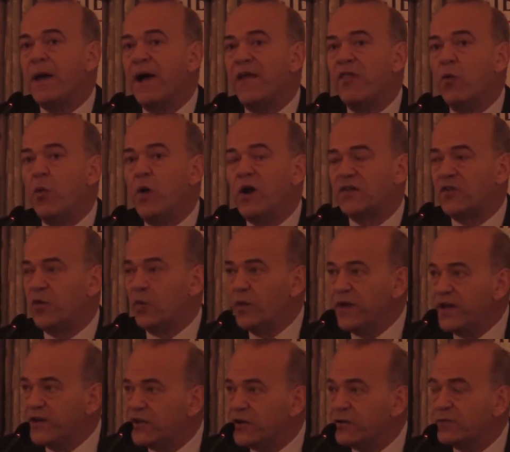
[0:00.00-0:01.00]
and the work that
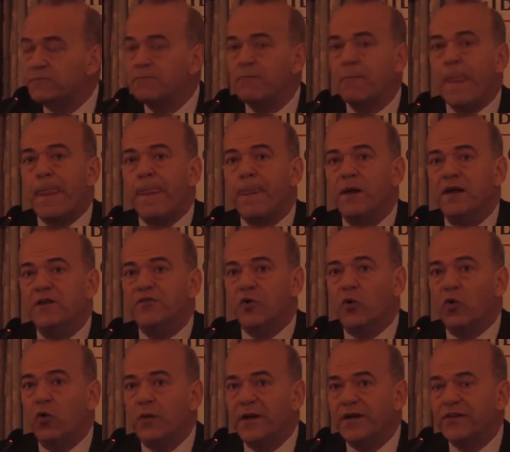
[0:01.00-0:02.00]
we do is
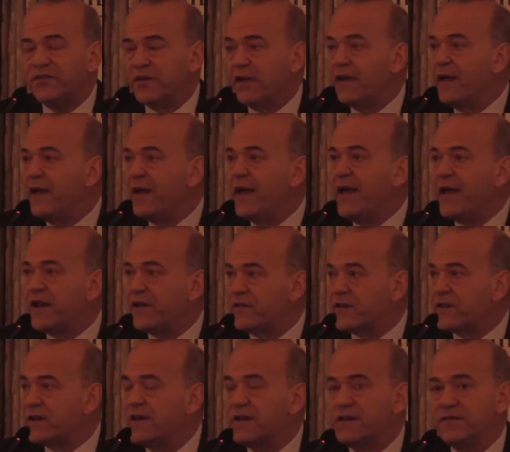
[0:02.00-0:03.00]
always ahead of
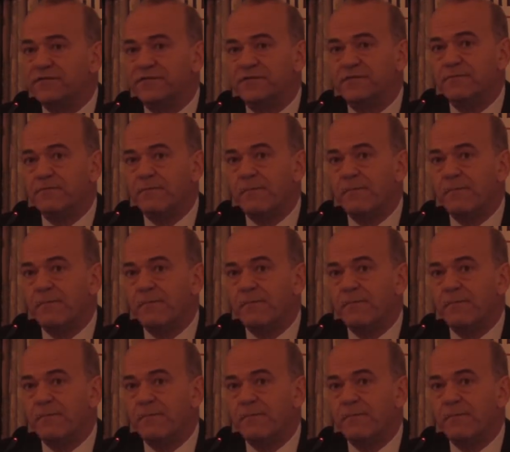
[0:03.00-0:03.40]
the curve.